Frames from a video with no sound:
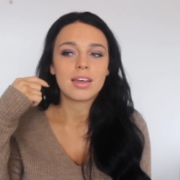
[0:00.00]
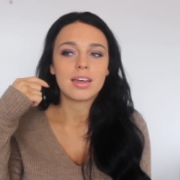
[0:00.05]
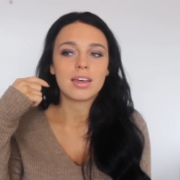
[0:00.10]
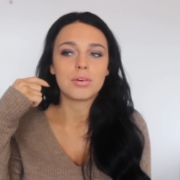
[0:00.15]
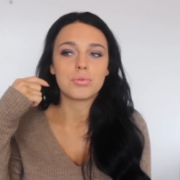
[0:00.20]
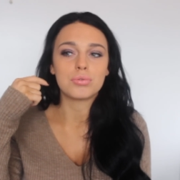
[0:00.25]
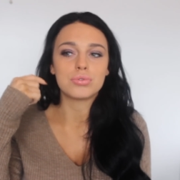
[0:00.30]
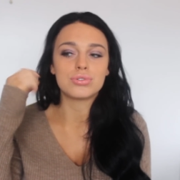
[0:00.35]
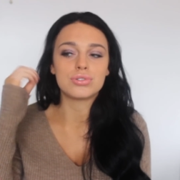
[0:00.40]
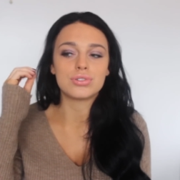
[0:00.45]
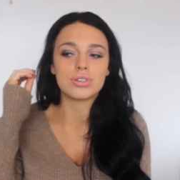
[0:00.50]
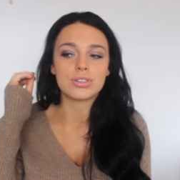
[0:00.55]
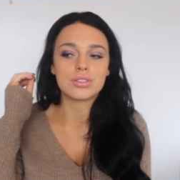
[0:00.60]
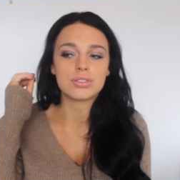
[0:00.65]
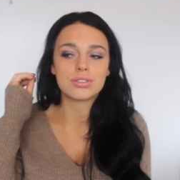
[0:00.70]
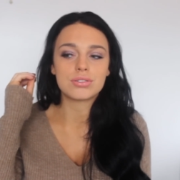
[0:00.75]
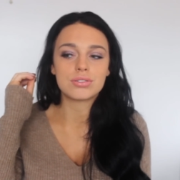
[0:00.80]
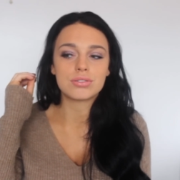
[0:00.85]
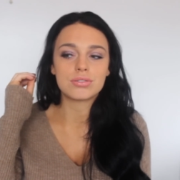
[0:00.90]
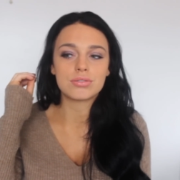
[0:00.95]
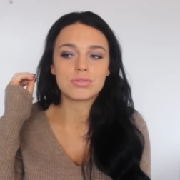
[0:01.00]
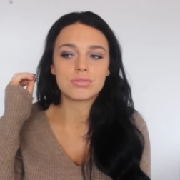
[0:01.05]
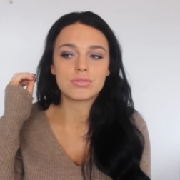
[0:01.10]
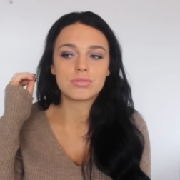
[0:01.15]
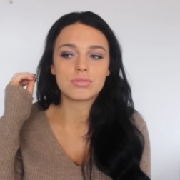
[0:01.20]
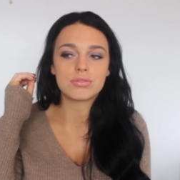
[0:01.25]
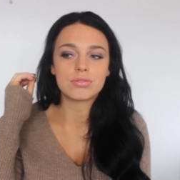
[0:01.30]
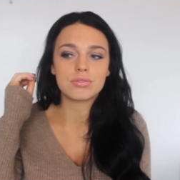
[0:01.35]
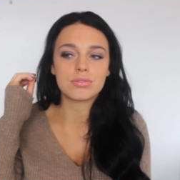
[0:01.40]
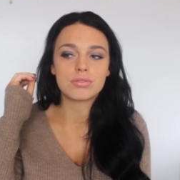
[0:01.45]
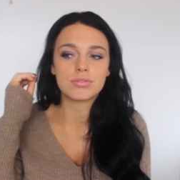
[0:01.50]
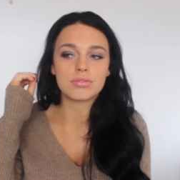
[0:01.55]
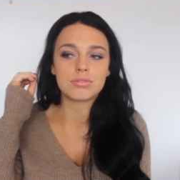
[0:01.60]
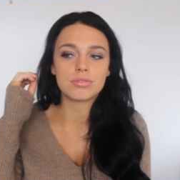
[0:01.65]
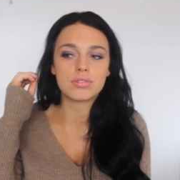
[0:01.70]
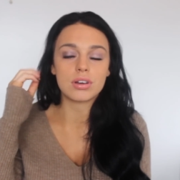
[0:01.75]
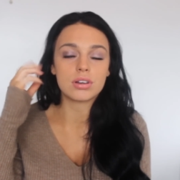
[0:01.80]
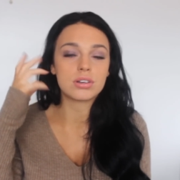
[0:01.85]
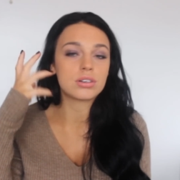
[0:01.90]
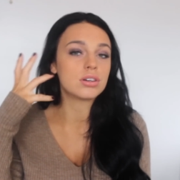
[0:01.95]
It was just,
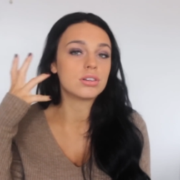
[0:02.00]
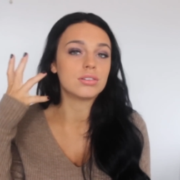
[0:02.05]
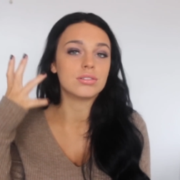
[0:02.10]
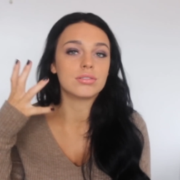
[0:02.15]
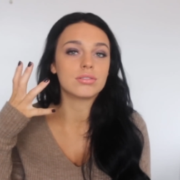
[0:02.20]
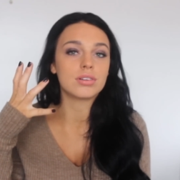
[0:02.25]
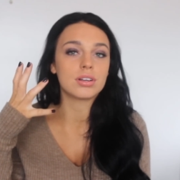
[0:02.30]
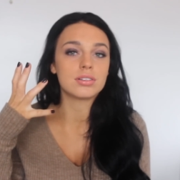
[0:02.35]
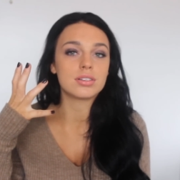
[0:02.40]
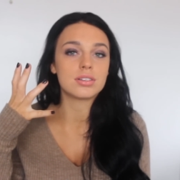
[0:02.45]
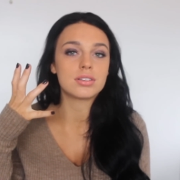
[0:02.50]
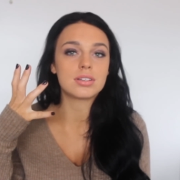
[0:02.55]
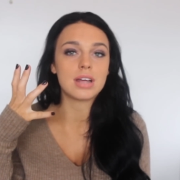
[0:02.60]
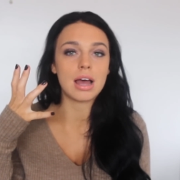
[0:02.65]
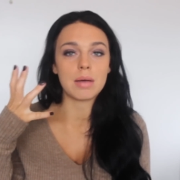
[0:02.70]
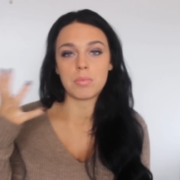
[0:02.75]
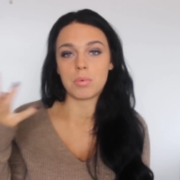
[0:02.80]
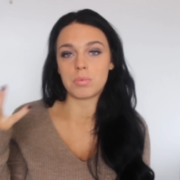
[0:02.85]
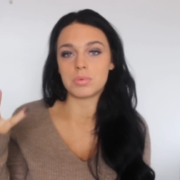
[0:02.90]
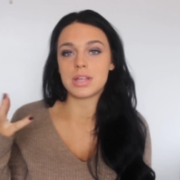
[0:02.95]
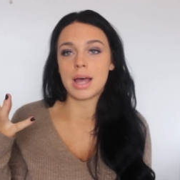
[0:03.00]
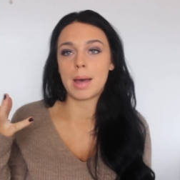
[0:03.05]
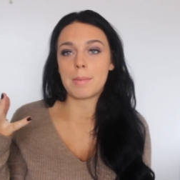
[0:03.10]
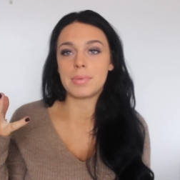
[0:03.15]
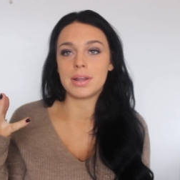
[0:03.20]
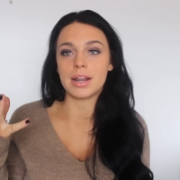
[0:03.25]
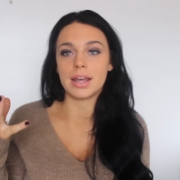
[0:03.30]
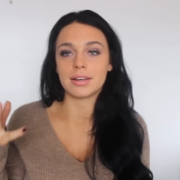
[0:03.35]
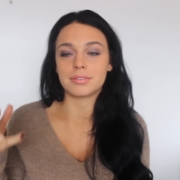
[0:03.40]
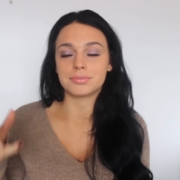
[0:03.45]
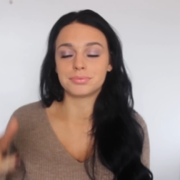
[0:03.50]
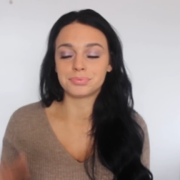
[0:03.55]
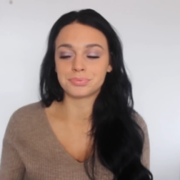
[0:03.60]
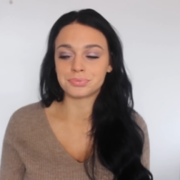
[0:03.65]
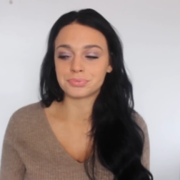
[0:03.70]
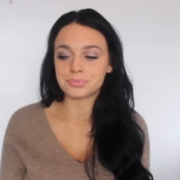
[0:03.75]
I couldn't understand what was happening